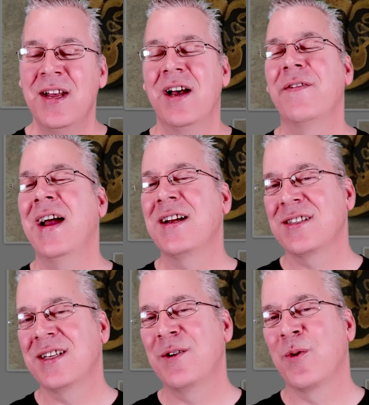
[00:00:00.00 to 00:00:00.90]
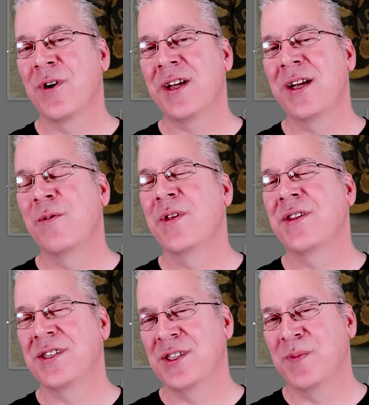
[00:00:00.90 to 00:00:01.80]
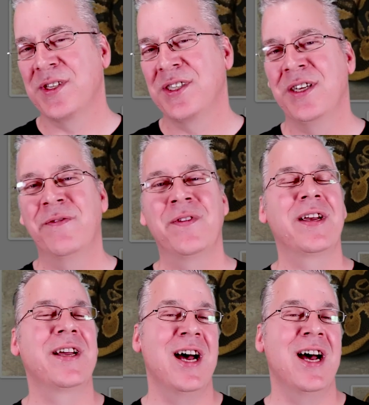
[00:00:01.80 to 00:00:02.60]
of actually working with a specific